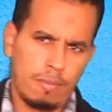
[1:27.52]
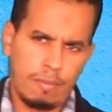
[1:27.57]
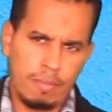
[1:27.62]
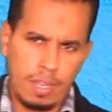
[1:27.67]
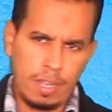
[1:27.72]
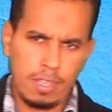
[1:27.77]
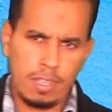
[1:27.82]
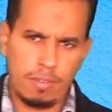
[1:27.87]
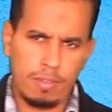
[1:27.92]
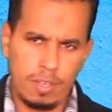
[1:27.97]

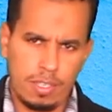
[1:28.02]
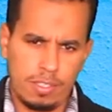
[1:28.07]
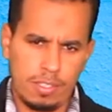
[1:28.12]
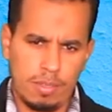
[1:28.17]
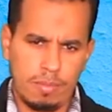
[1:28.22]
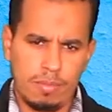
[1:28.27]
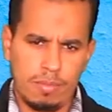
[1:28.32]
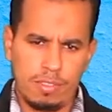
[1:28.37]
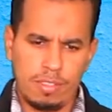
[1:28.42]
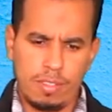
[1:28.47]

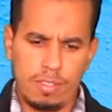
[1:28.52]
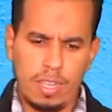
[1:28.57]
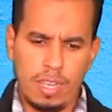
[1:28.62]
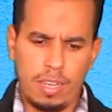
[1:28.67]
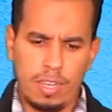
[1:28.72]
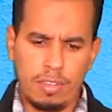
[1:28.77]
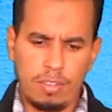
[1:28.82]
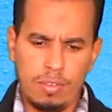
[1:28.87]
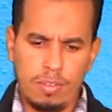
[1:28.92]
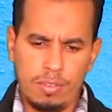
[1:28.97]
vulgarisms, they
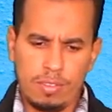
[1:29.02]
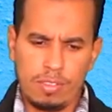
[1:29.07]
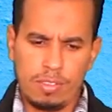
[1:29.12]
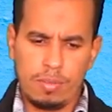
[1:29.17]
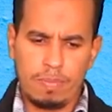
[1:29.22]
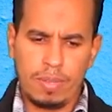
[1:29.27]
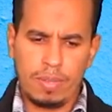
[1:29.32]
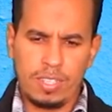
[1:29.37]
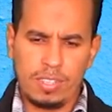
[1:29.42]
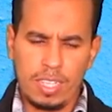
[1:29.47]
are
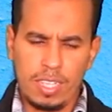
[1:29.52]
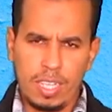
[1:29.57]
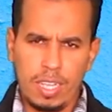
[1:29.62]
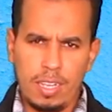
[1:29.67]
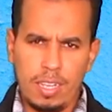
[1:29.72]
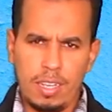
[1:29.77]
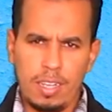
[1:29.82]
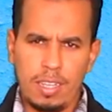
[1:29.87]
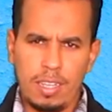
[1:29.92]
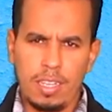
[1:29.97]
used
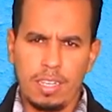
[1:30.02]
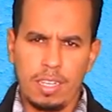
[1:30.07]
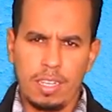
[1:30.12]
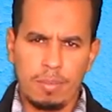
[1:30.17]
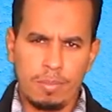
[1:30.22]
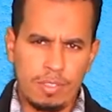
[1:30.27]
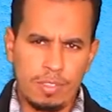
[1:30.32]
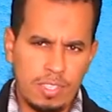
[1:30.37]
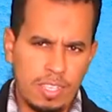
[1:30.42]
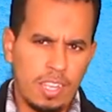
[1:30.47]
particularly in
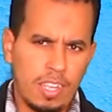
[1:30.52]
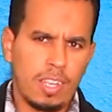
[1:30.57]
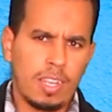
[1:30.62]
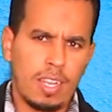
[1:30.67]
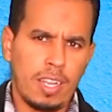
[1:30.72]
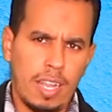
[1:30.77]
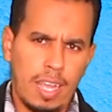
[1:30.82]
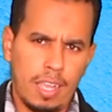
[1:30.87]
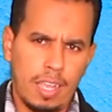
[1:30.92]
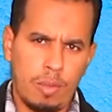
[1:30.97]

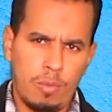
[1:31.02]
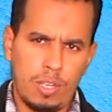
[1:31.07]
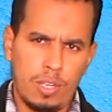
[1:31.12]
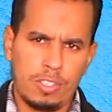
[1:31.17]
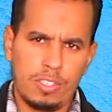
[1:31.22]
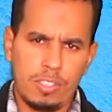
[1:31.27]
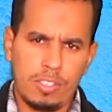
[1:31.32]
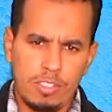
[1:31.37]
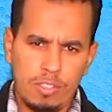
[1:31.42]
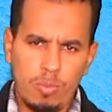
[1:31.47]
obscene
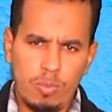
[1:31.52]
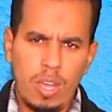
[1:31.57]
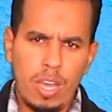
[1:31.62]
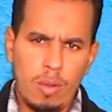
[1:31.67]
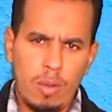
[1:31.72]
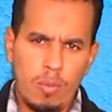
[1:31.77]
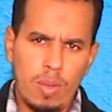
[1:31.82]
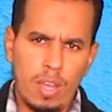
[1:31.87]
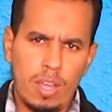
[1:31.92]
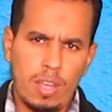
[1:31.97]
language,
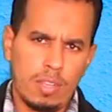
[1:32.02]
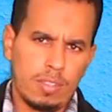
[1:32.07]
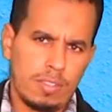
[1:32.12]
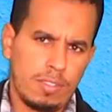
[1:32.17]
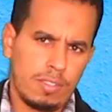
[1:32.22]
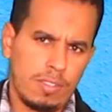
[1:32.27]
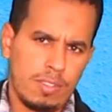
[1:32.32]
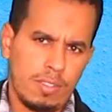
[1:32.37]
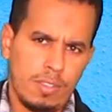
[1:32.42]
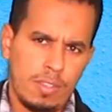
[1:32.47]
swear
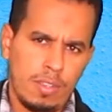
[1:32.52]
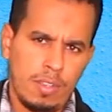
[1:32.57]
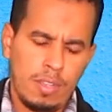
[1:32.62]
words.